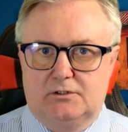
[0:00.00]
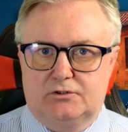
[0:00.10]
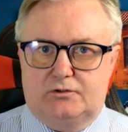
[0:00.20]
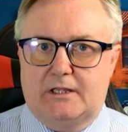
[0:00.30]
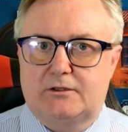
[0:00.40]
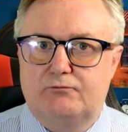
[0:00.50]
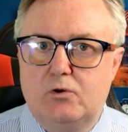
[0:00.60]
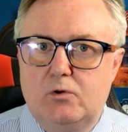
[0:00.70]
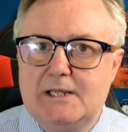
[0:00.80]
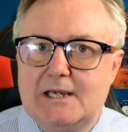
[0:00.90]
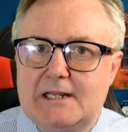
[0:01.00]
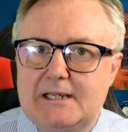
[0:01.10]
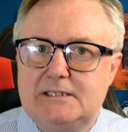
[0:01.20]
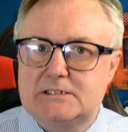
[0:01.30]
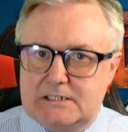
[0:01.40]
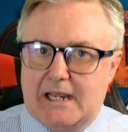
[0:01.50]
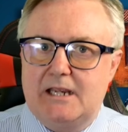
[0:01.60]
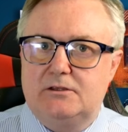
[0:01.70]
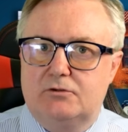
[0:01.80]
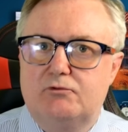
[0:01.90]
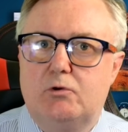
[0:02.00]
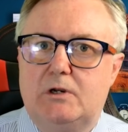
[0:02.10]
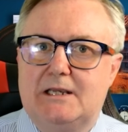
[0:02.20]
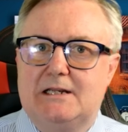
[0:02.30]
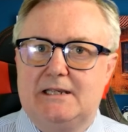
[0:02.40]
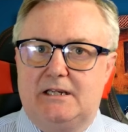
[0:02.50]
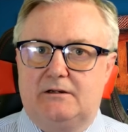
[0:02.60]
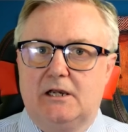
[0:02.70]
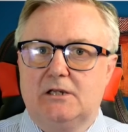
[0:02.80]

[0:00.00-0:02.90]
So that the ruling elite stayed the ruling elite.